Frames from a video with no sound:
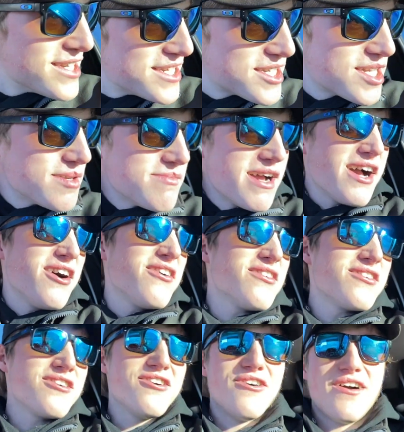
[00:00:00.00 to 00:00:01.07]
somehow,
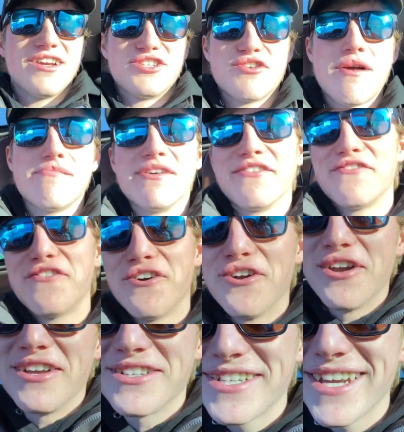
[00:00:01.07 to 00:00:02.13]
I dropped my
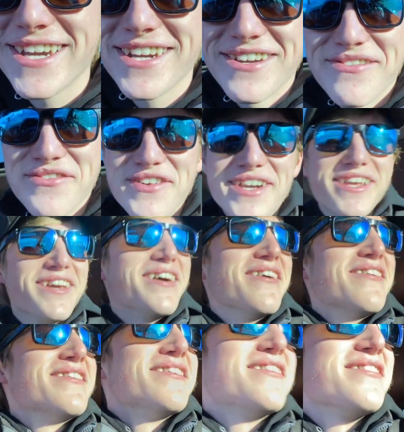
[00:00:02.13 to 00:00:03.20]
phone. I was taking a
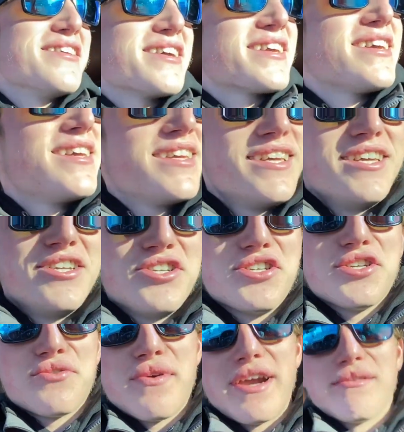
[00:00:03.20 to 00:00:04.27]
video, like
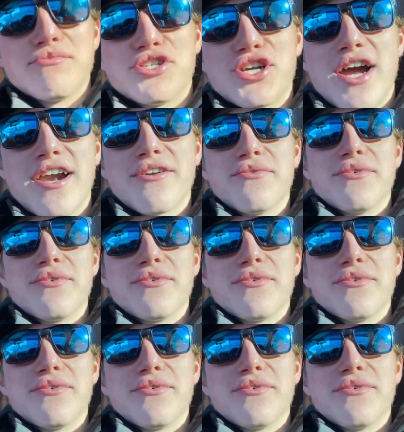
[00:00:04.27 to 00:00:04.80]
just a random shot or